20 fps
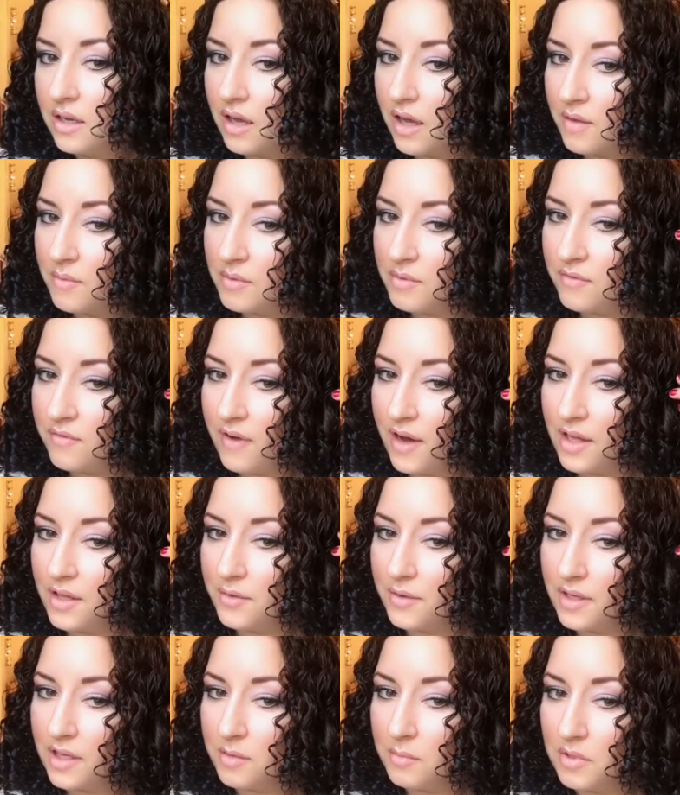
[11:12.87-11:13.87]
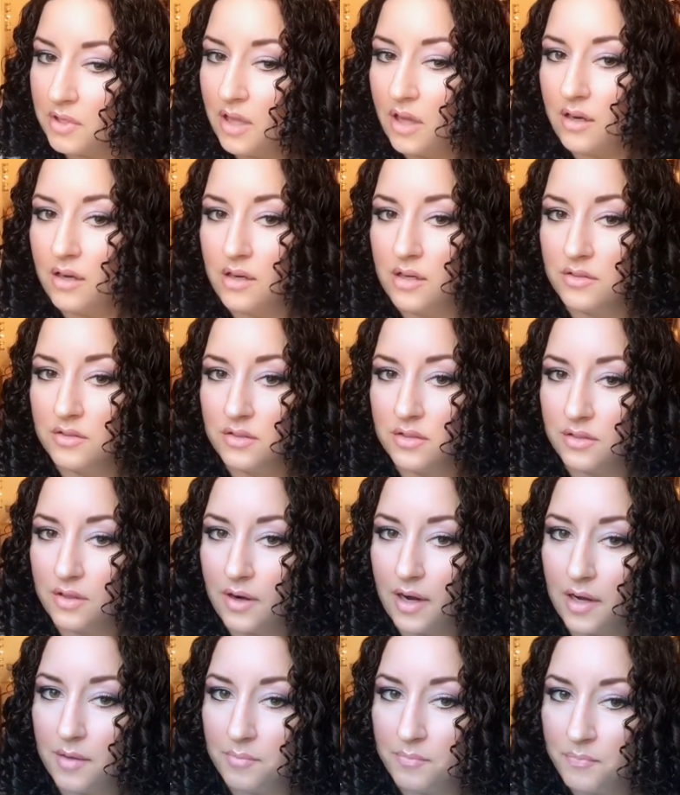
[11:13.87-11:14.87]
I've been following him a lot on
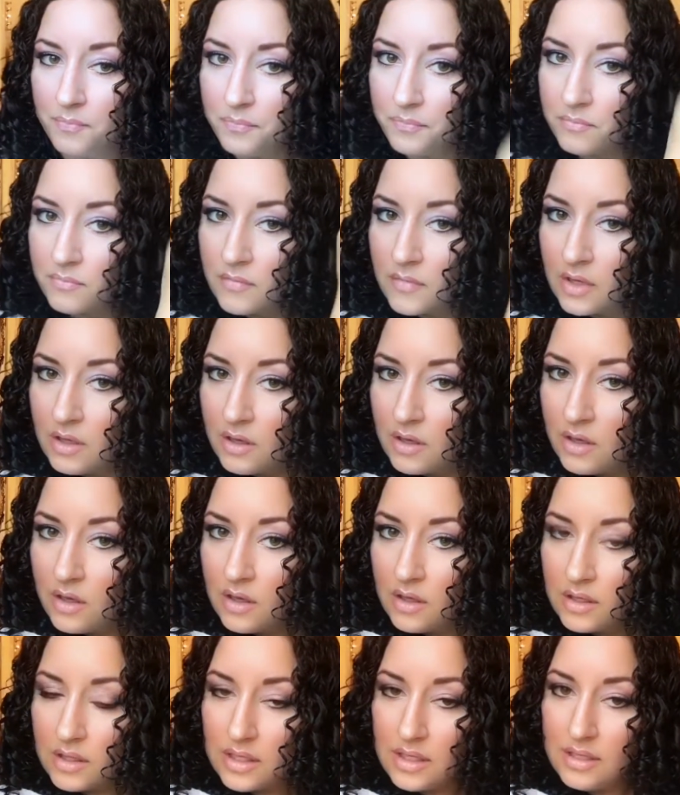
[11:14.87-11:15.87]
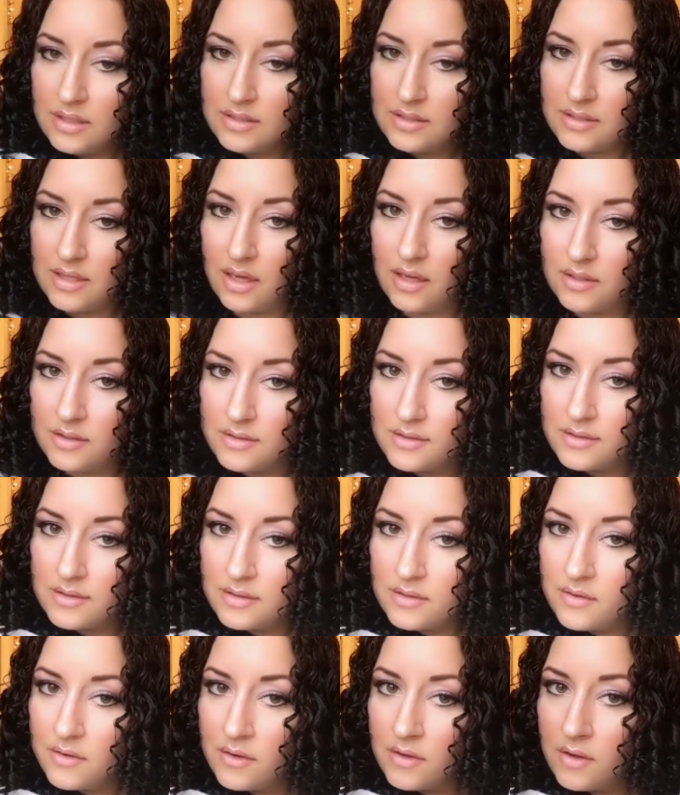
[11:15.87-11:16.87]
Instagram. He
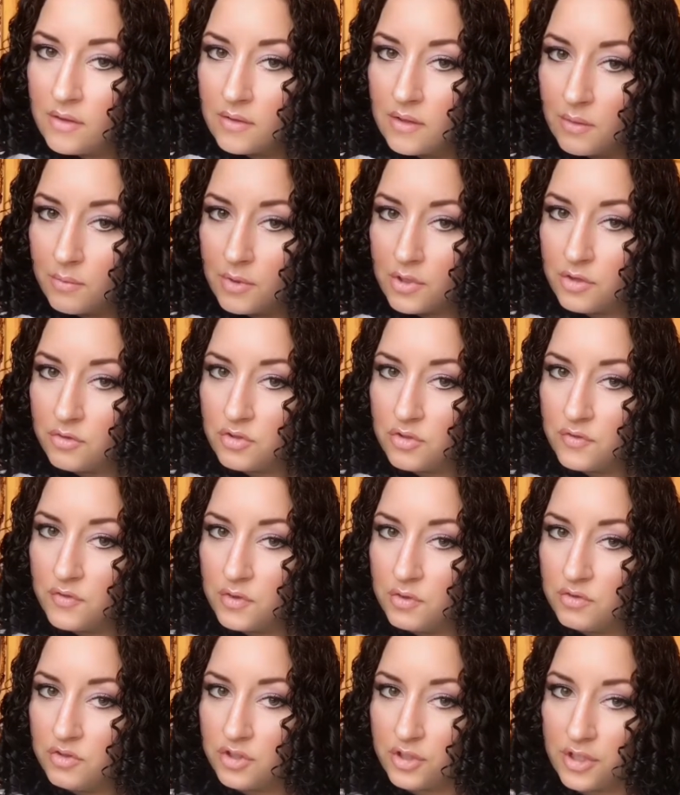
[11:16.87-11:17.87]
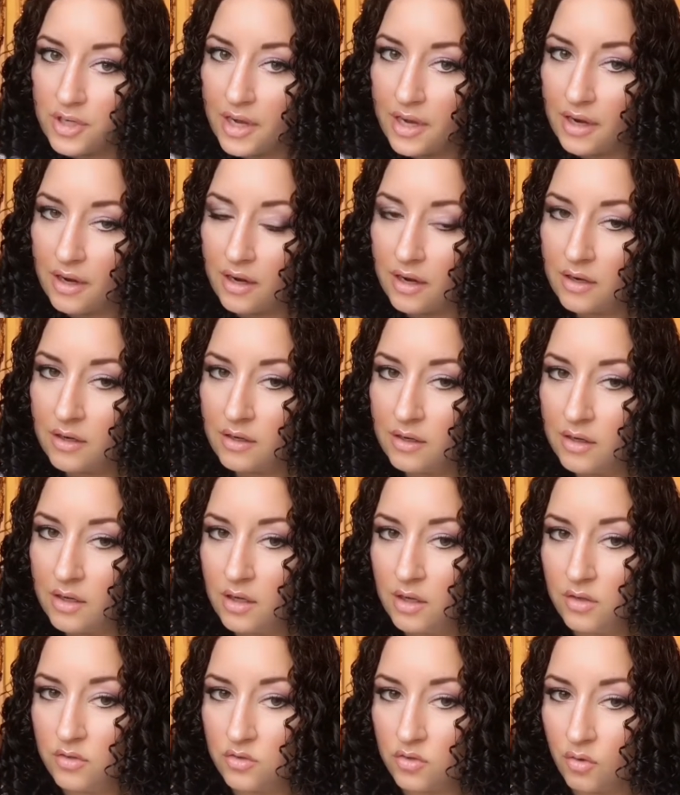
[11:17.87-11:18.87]
says that when you diffuse your hair,
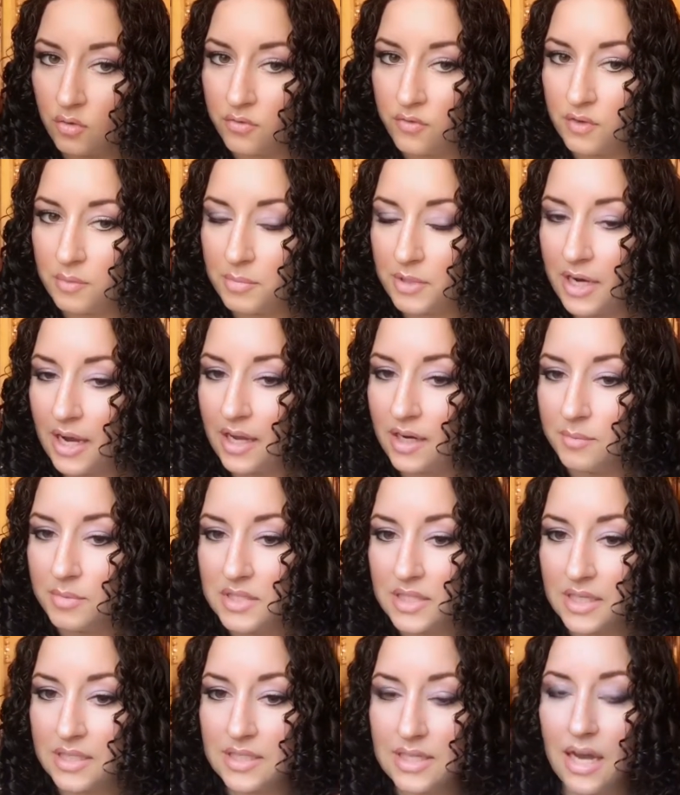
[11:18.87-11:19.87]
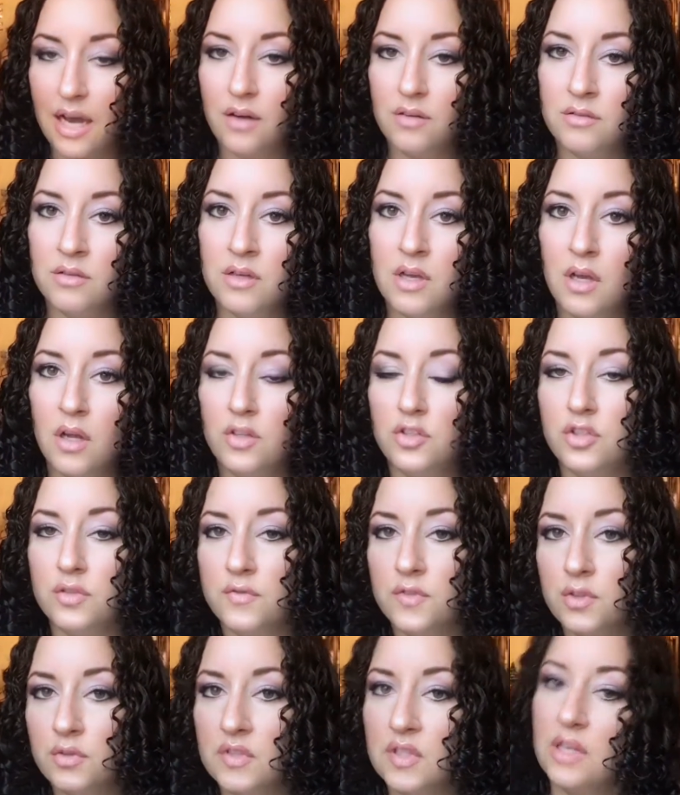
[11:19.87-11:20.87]
don't flip your head upside down.
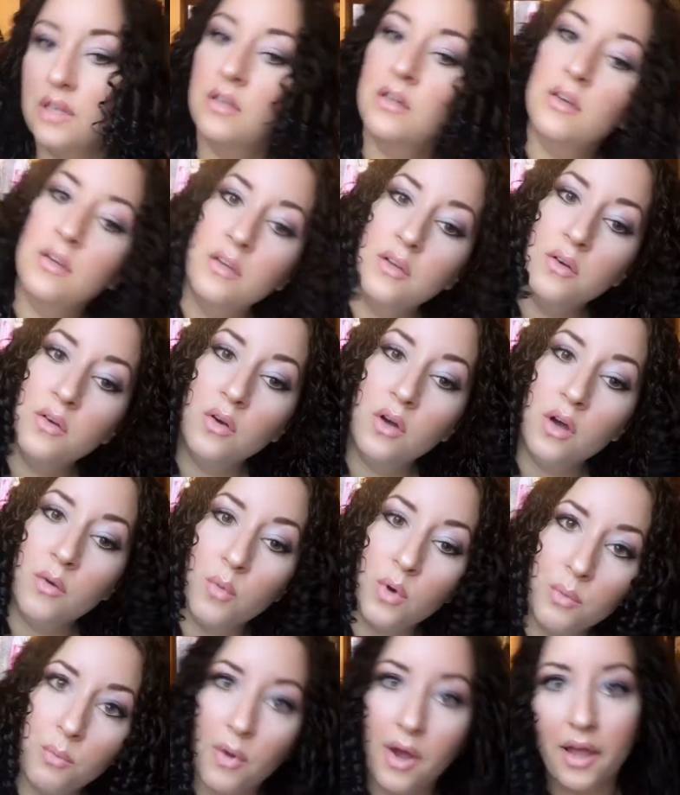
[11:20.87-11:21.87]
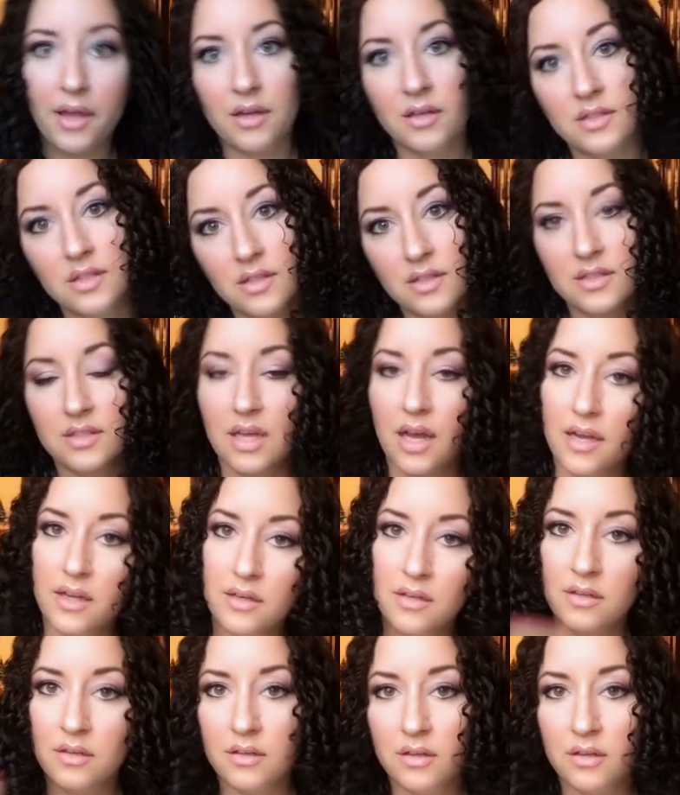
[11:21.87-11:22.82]
Diffuse it one way to the side.